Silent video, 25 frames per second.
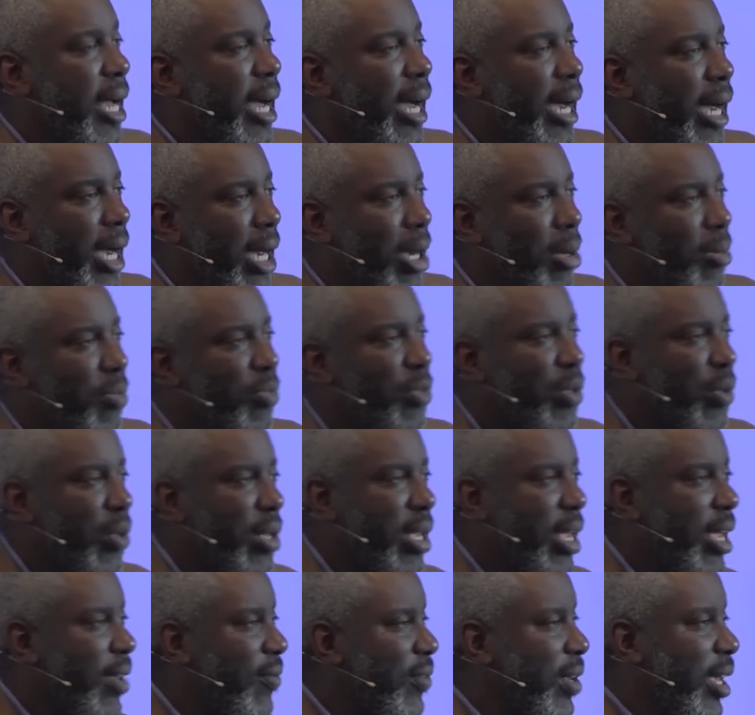Um,
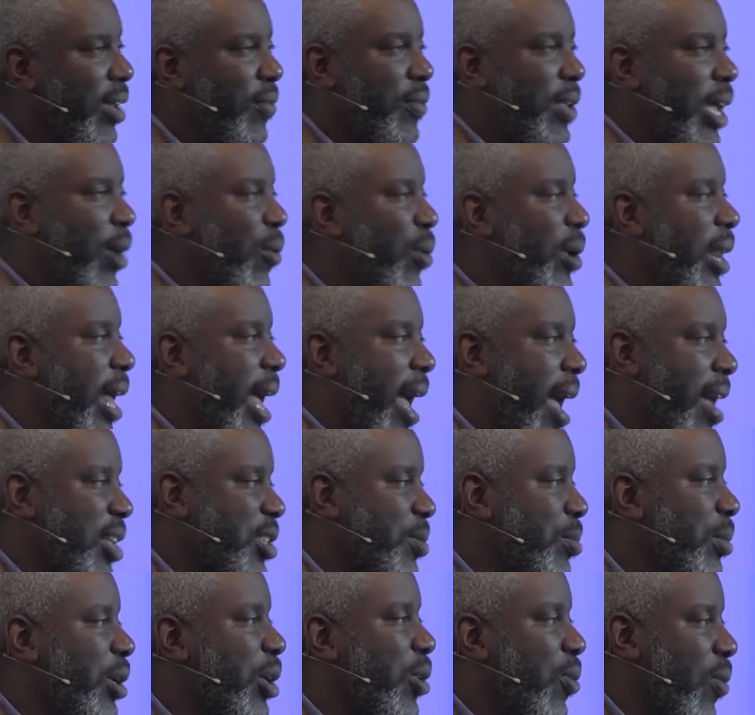if, if they were to
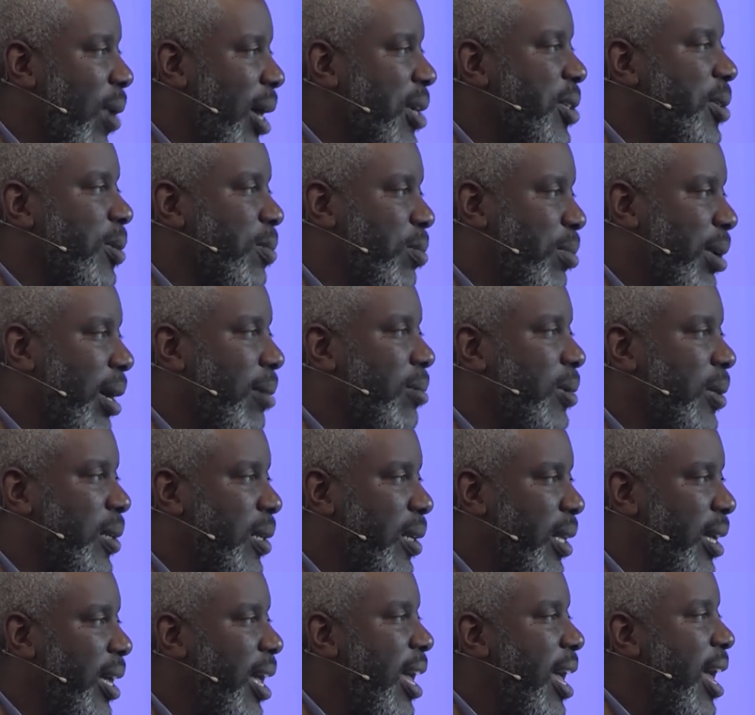ask me a question
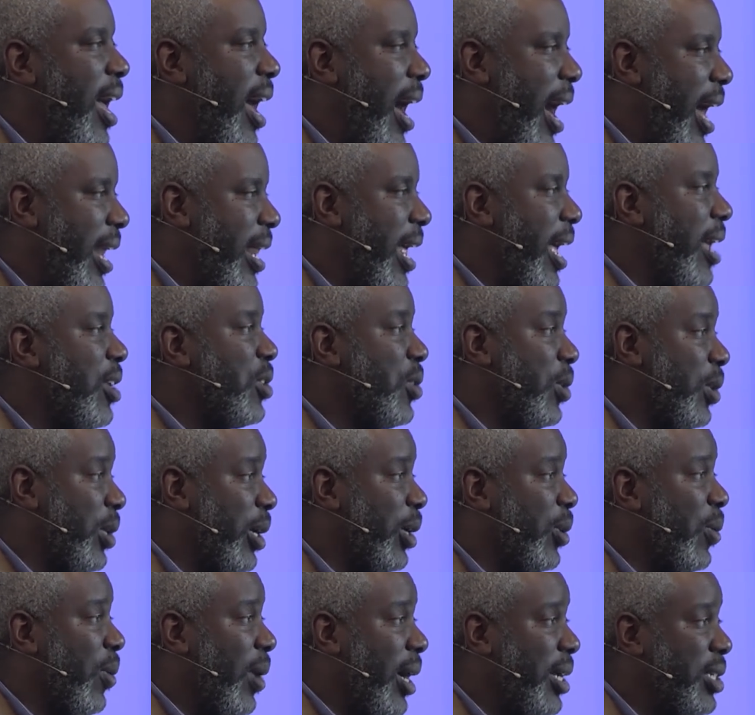publicly, I'd answer
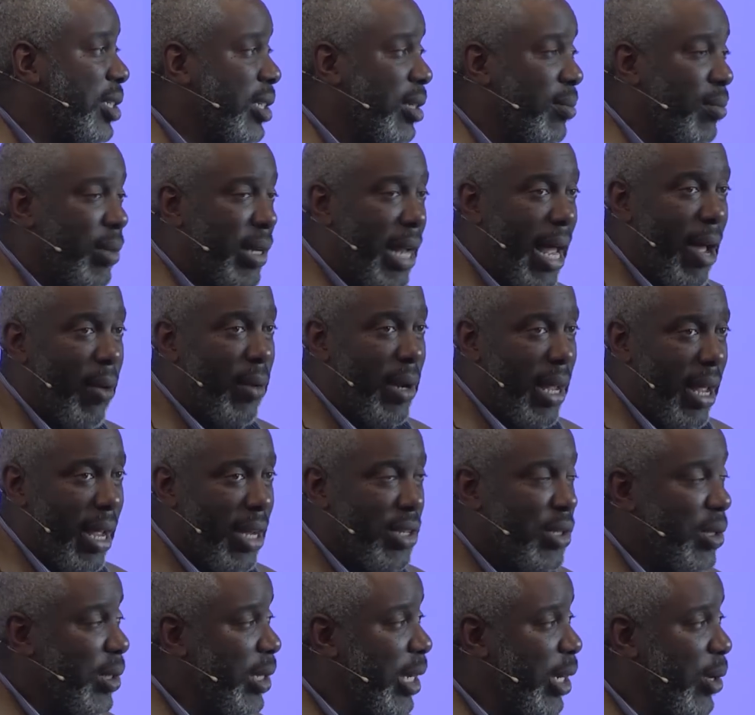their question, but I would
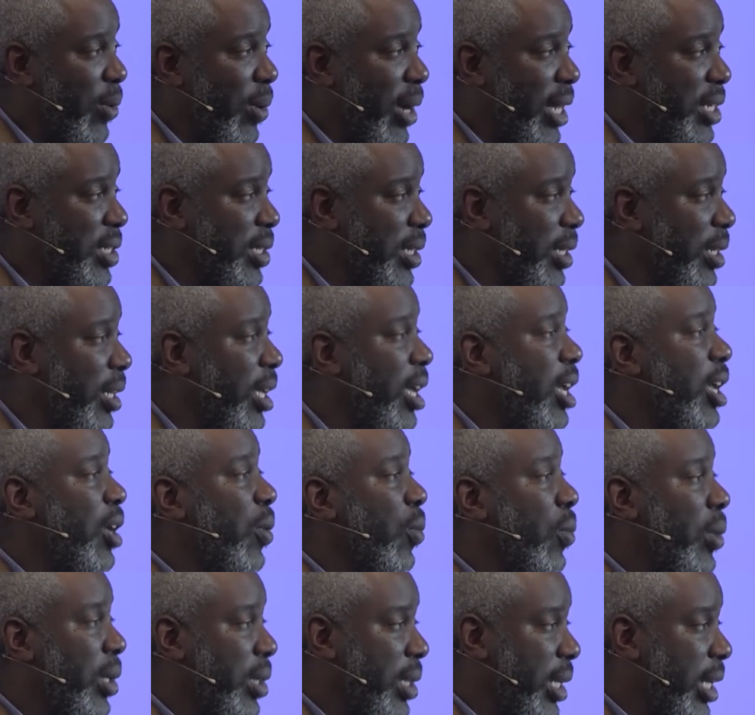answer their question
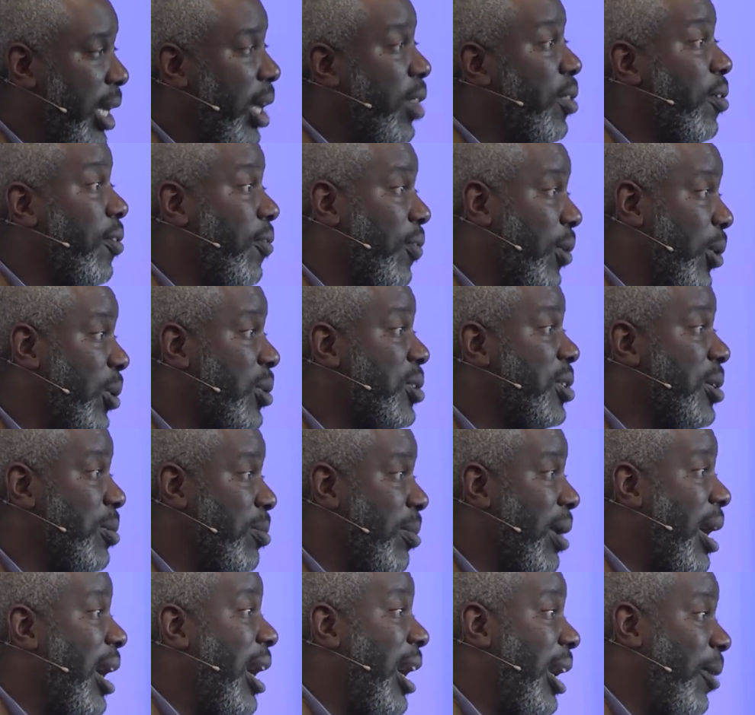with the other folks
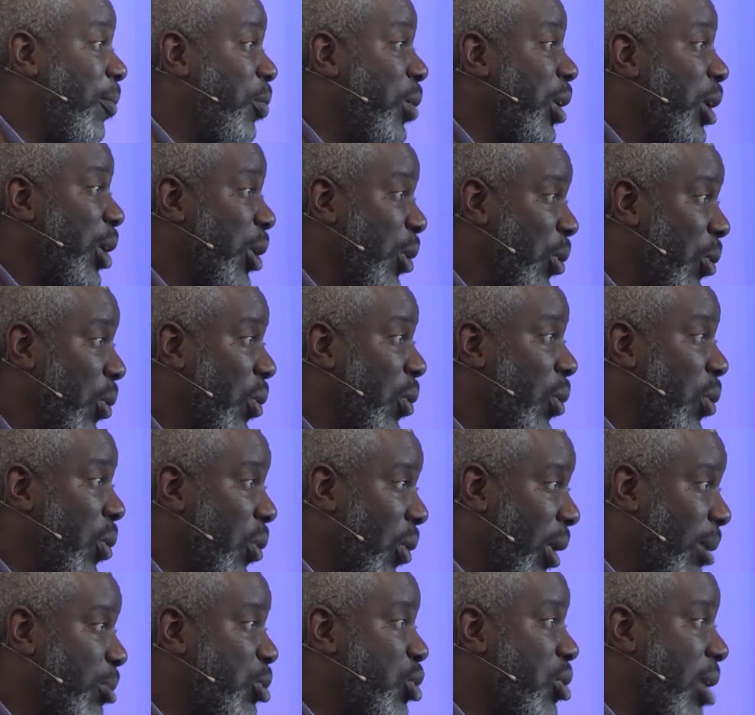in mind who,
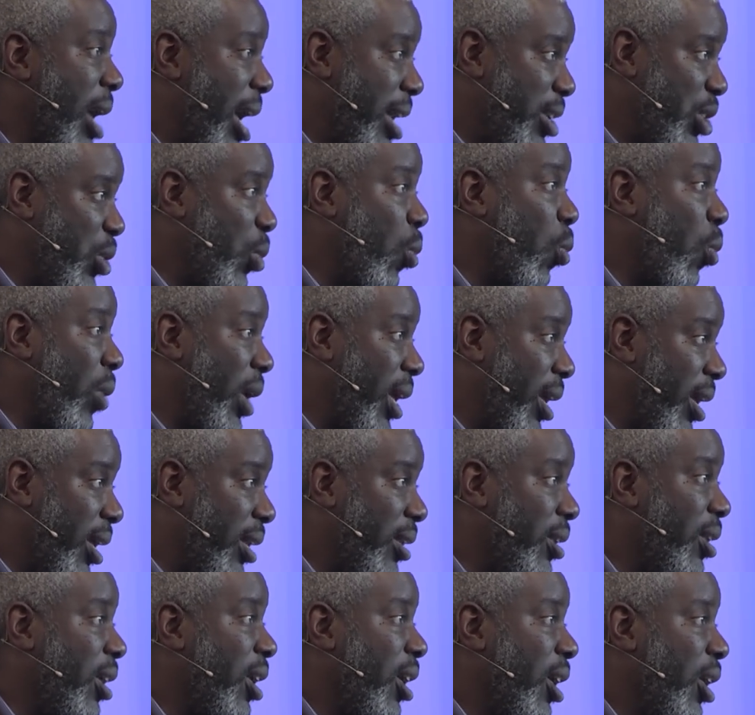who I'm trying to
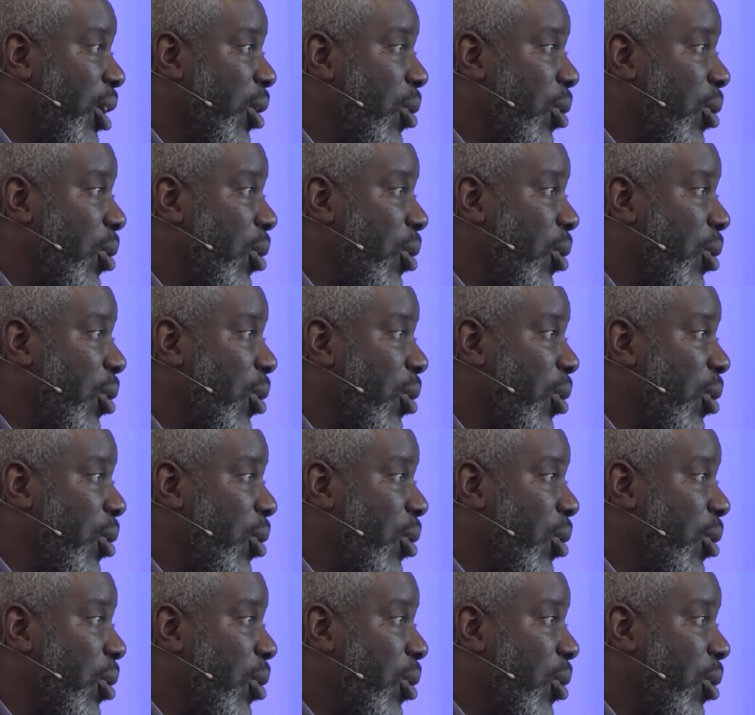win,